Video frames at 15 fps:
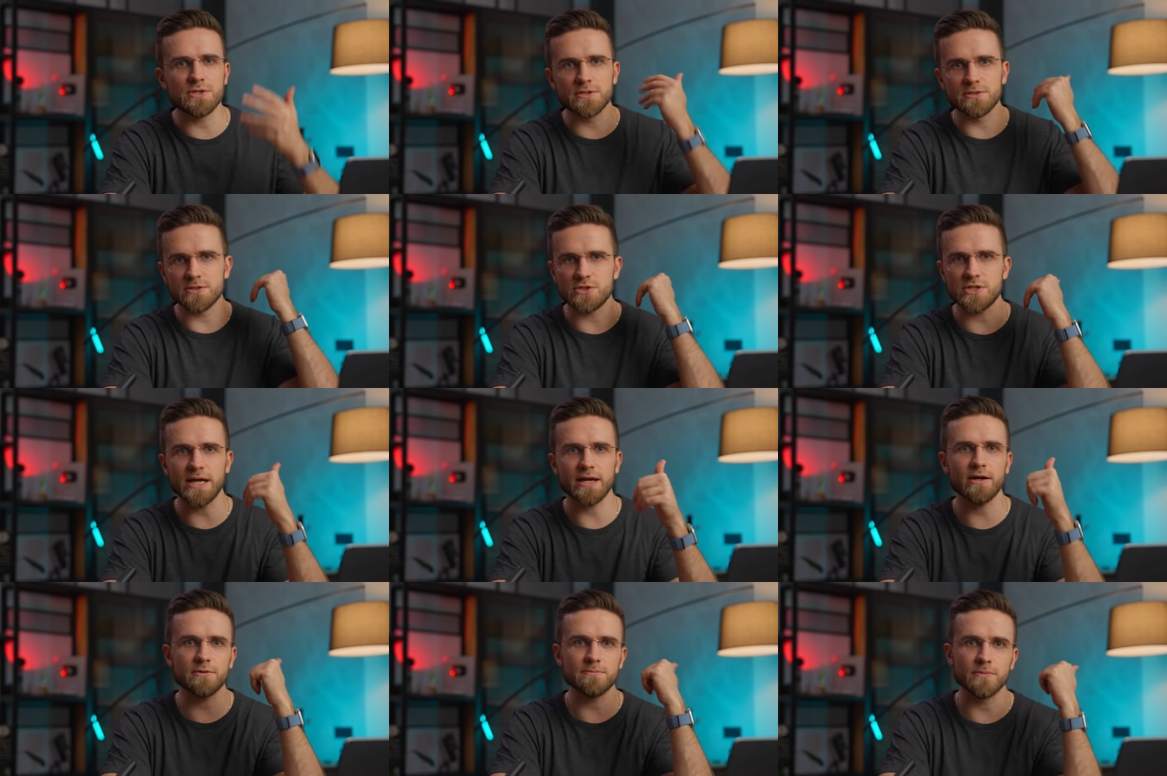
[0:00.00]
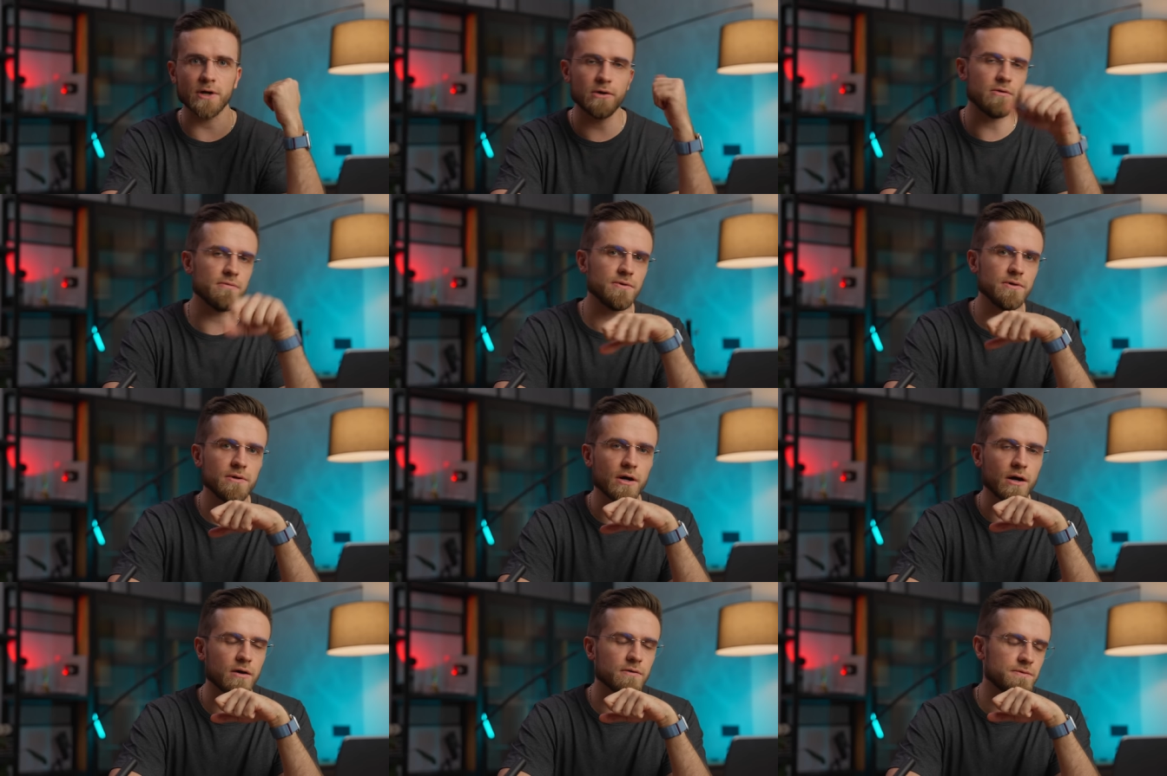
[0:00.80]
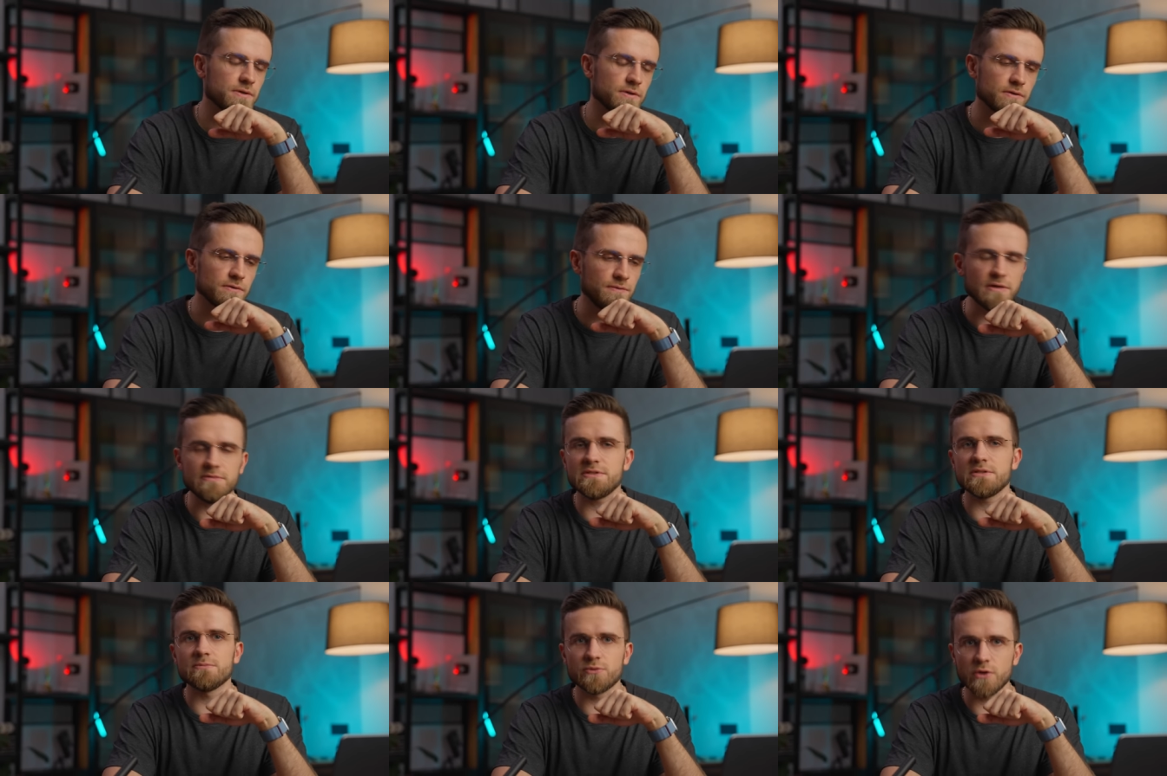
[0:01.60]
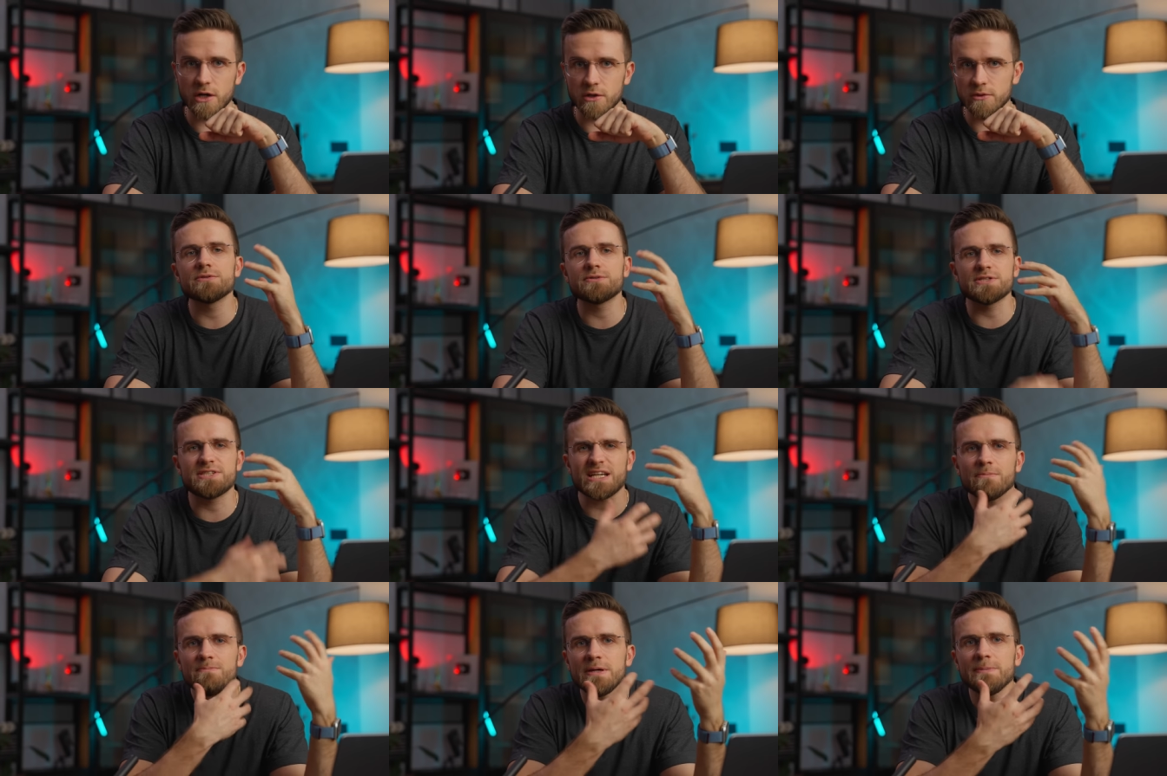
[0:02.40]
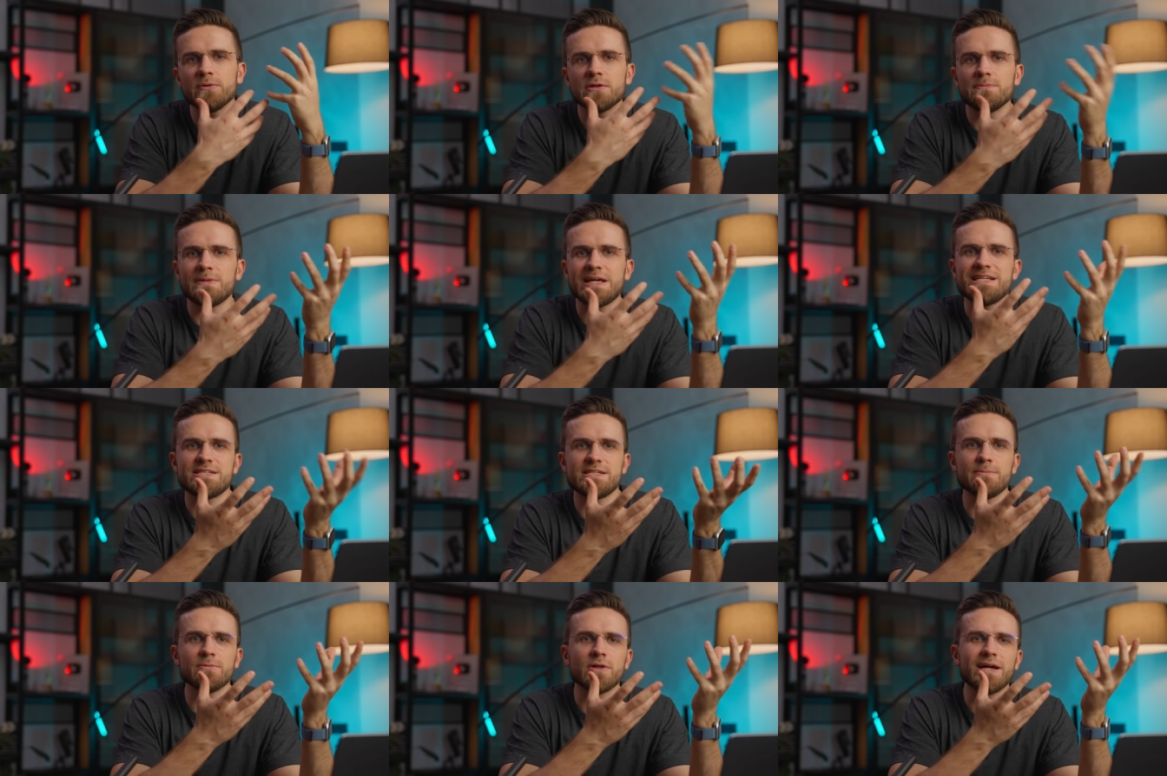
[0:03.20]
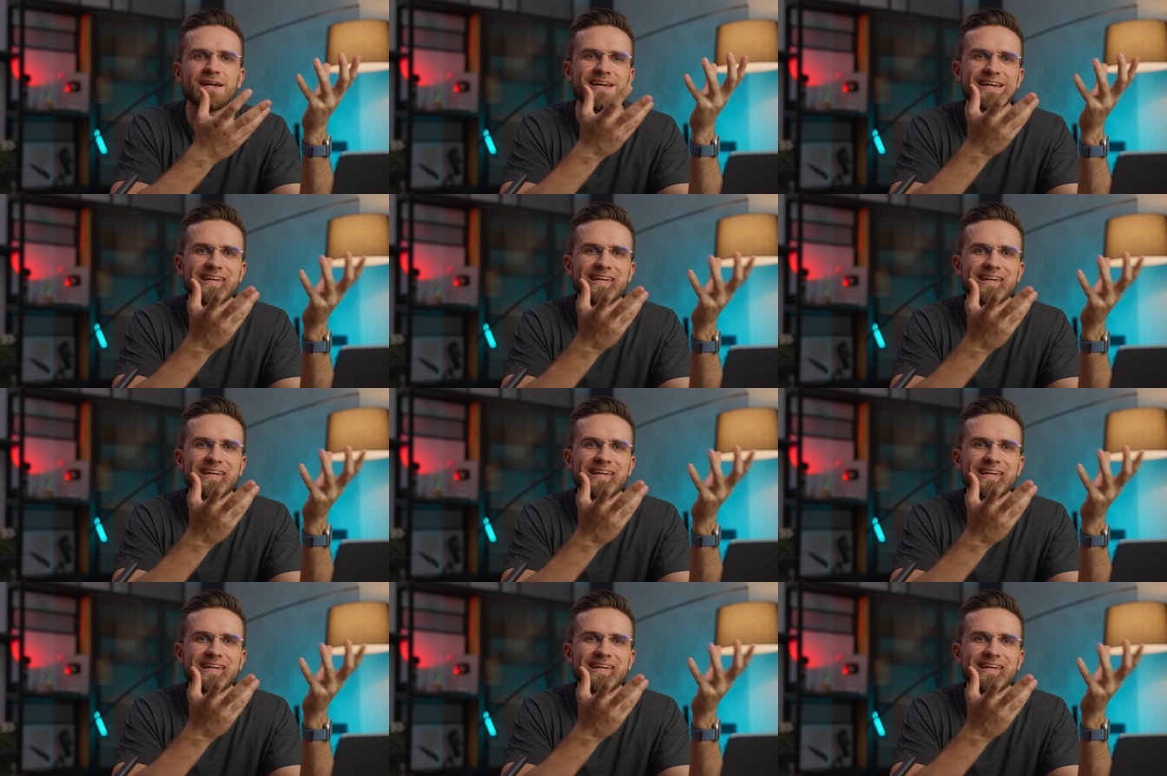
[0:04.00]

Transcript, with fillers: sure to check out my review of the 15 Pro. To some people it may seem like a